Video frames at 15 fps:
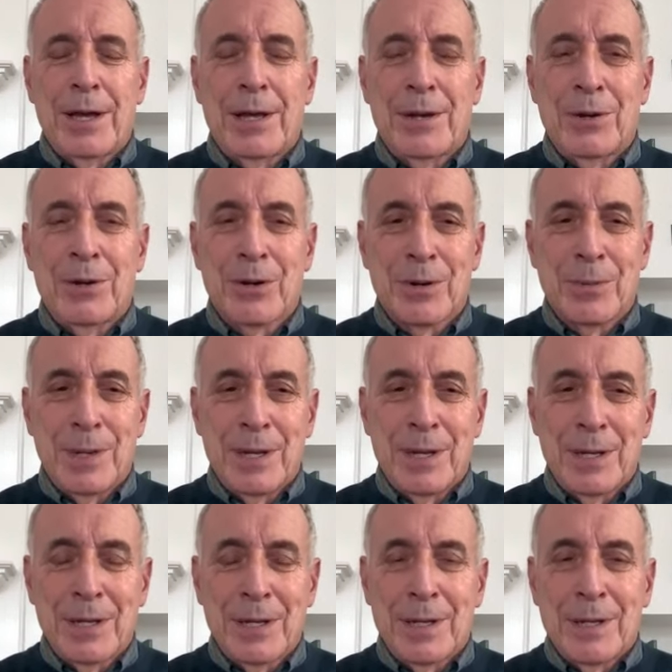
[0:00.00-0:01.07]
and you're going to
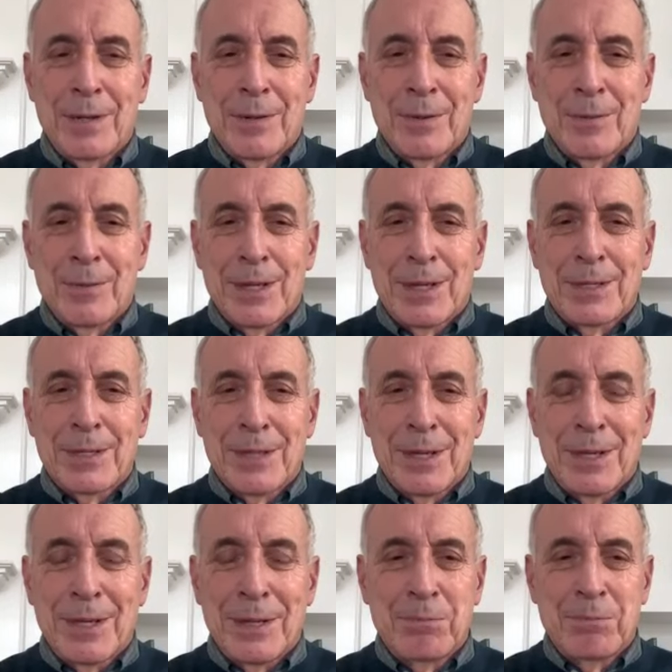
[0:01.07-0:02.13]
be
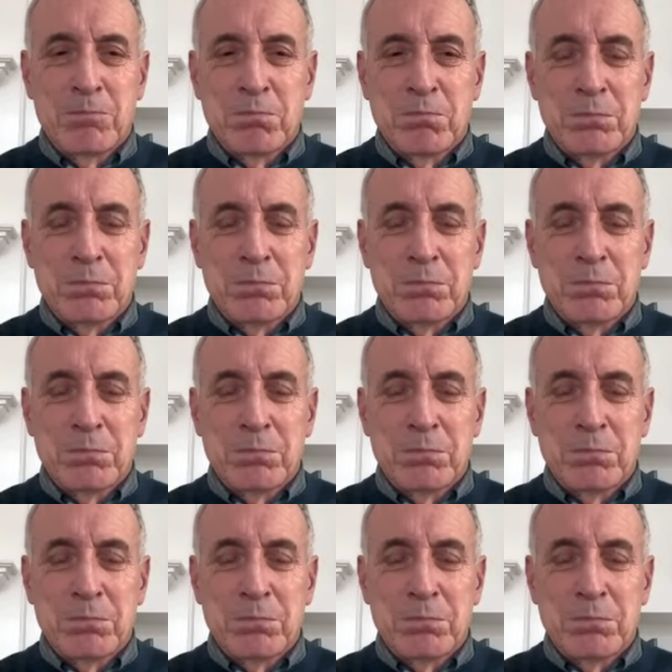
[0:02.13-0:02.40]
basically,